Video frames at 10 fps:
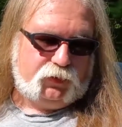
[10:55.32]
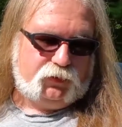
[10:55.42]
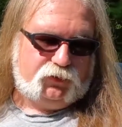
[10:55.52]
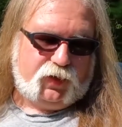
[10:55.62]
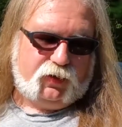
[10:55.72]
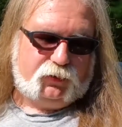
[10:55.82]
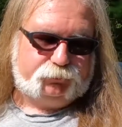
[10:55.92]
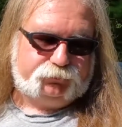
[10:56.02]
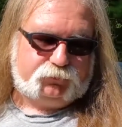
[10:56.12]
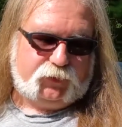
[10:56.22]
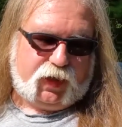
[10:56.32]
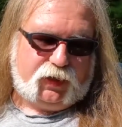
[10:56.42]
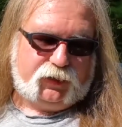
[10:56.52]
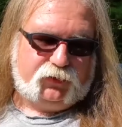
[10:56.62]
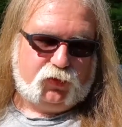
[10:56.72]
So I
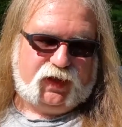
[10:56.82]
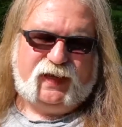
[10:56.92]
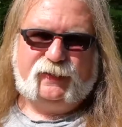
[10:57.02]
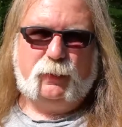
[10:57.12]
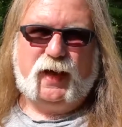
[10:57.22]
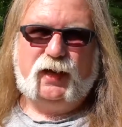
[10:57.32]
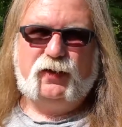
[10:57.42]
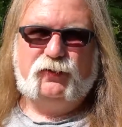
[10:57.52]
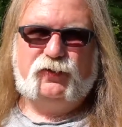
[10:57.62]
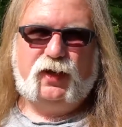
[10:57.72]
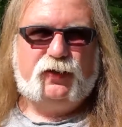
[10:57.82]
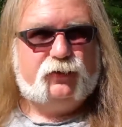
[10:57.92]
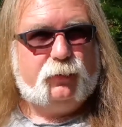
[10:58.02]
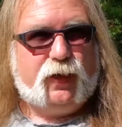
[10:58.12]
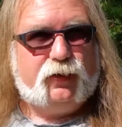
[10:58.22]
like to relate tobaccos to other
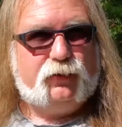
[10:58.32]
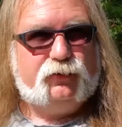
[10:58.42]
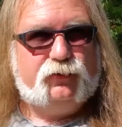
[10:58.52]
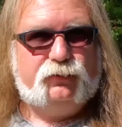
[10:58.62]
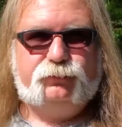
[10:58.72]
tobaccos.